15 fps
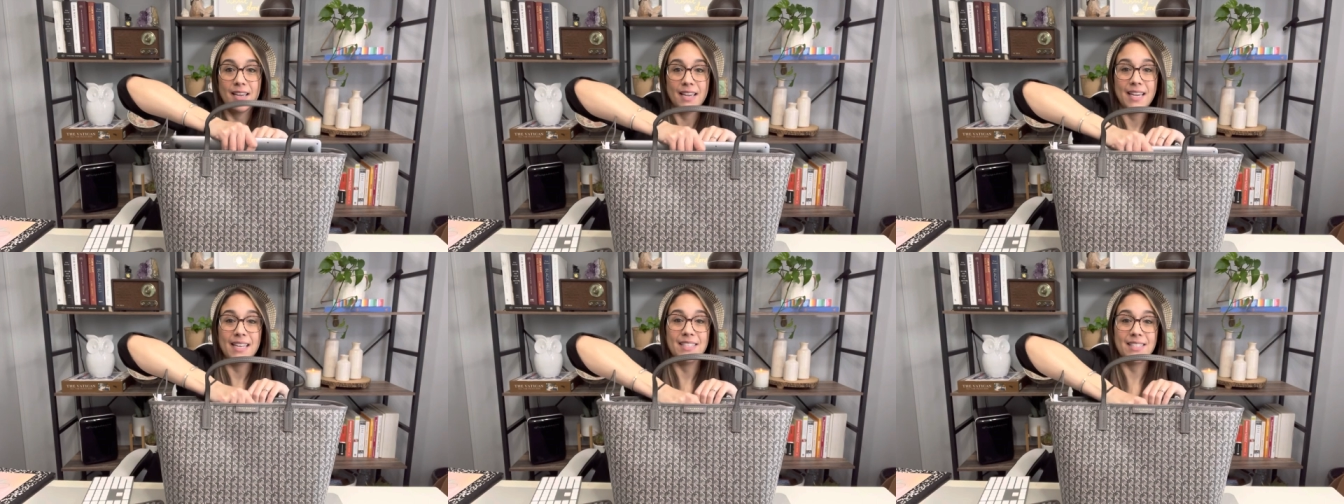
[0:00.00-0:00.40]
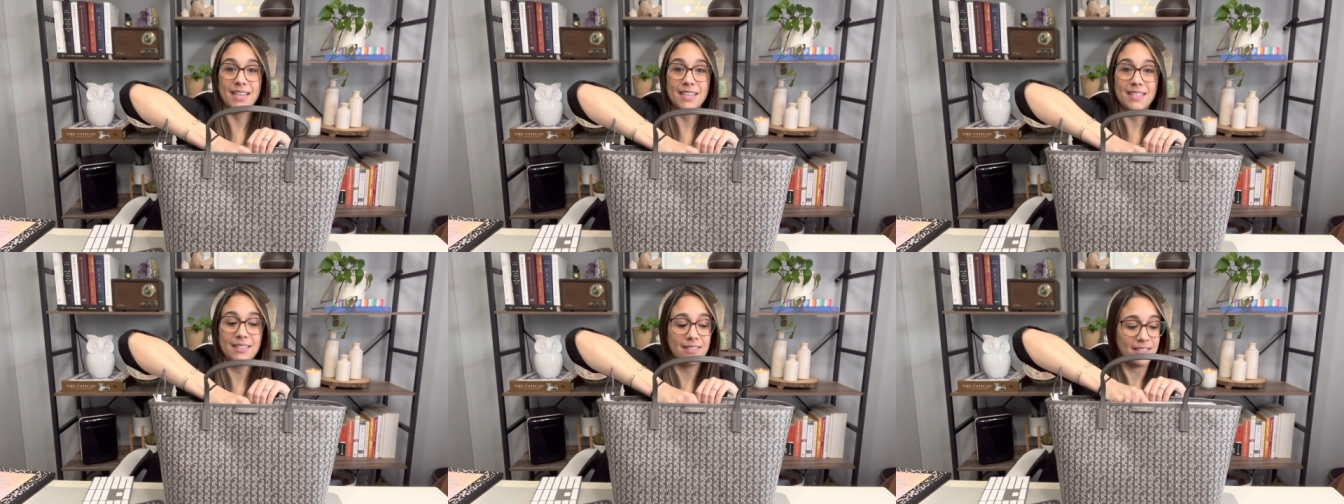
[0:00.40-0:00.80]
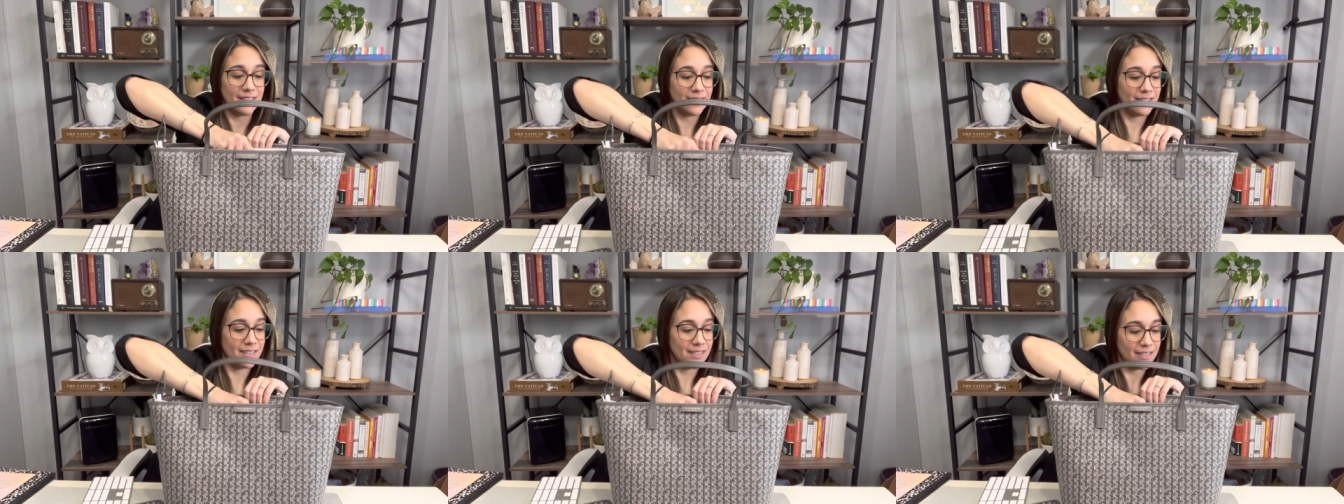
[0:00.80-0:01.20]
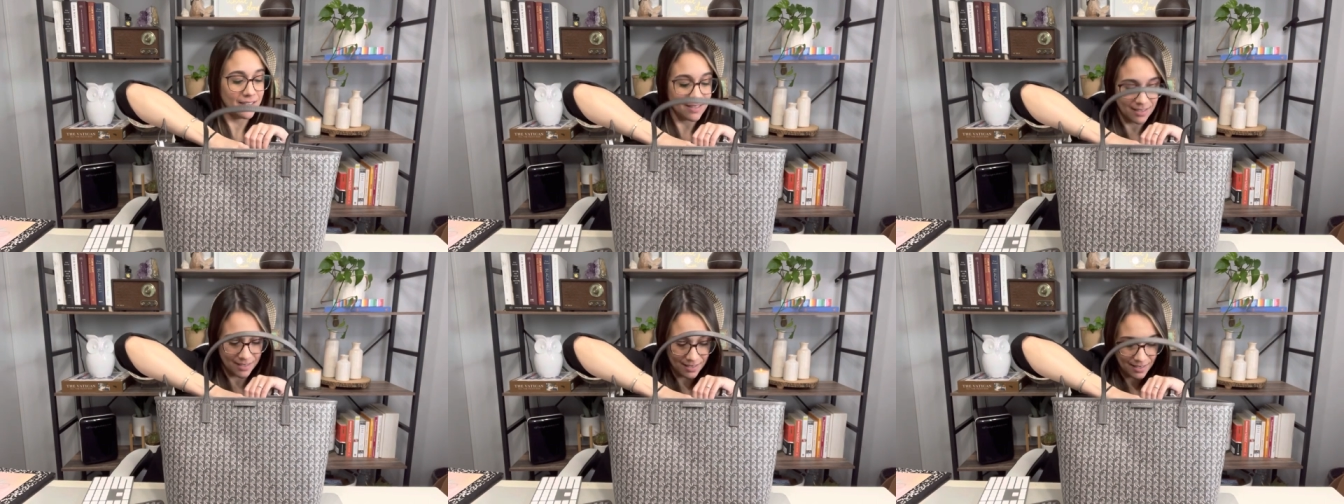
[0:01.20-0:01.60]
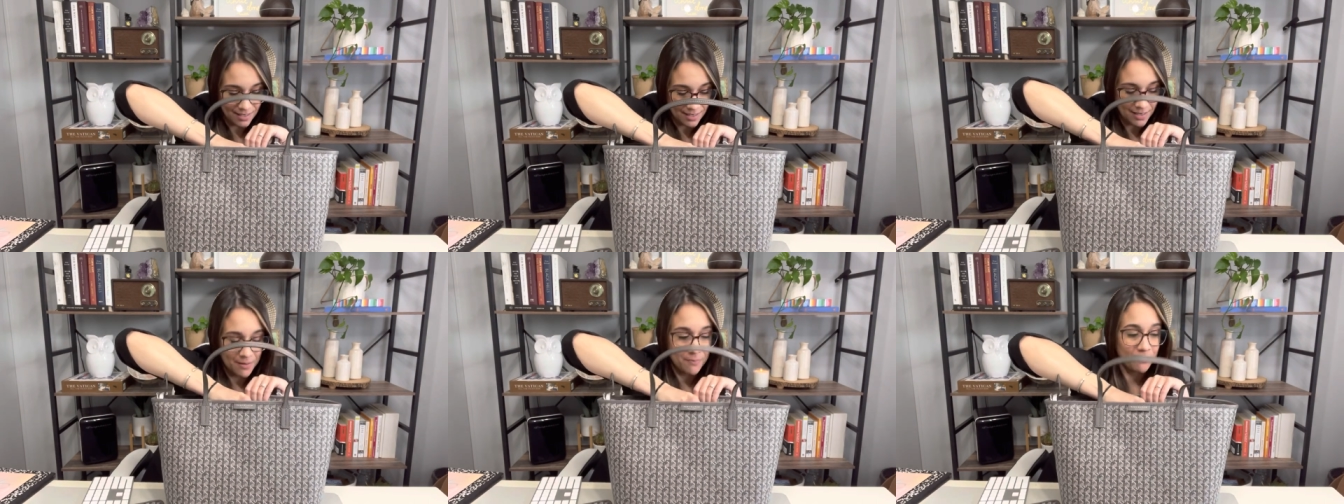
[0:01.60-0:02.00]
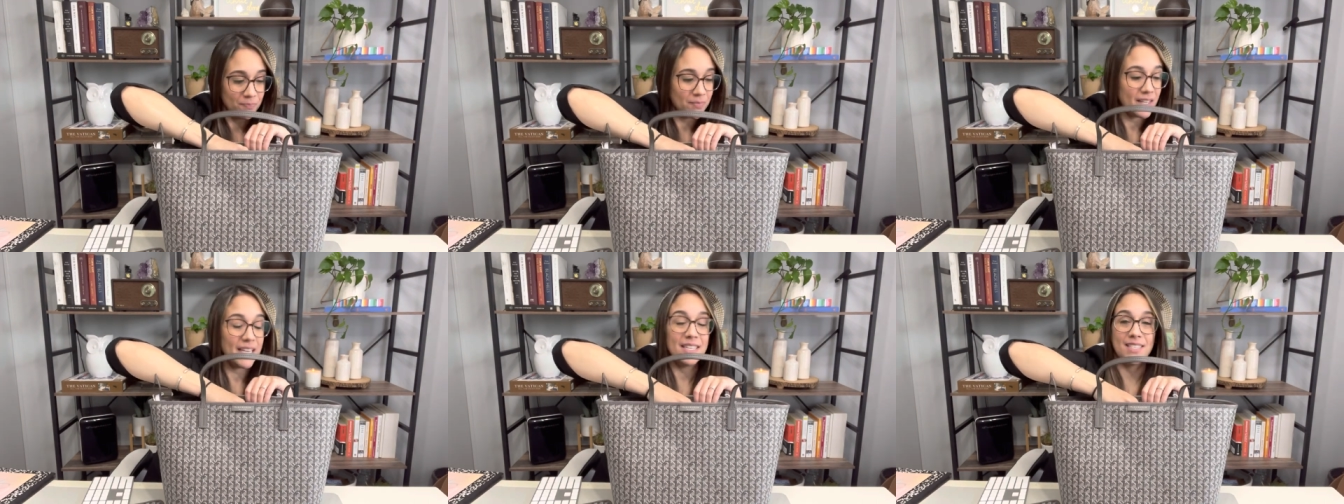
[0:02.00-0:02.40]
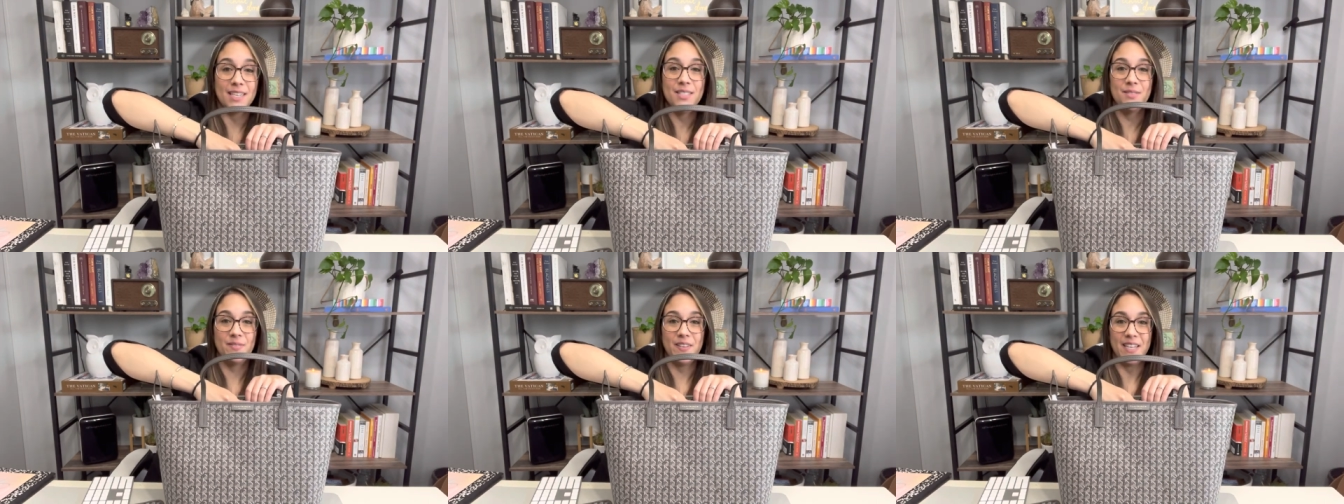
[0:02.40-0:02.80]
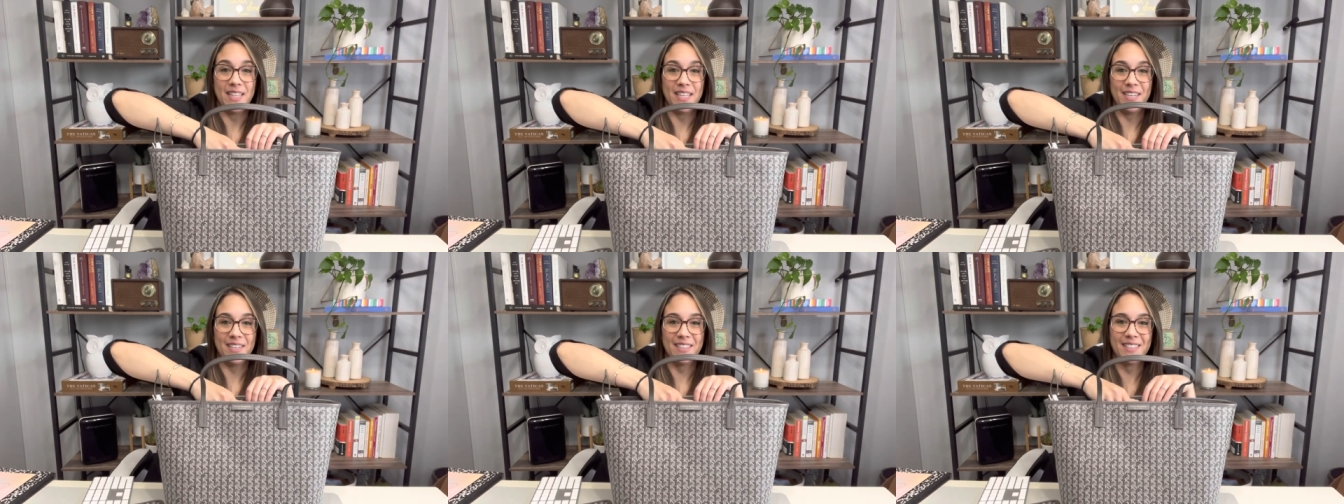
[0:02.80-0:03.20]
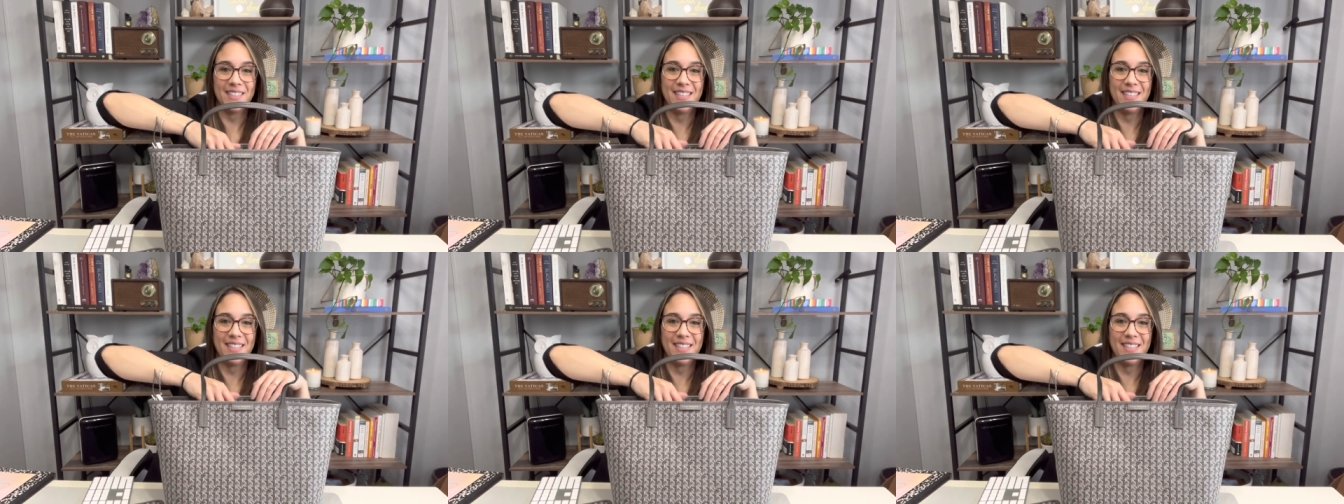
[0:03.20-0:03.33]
It does, it does fit in there.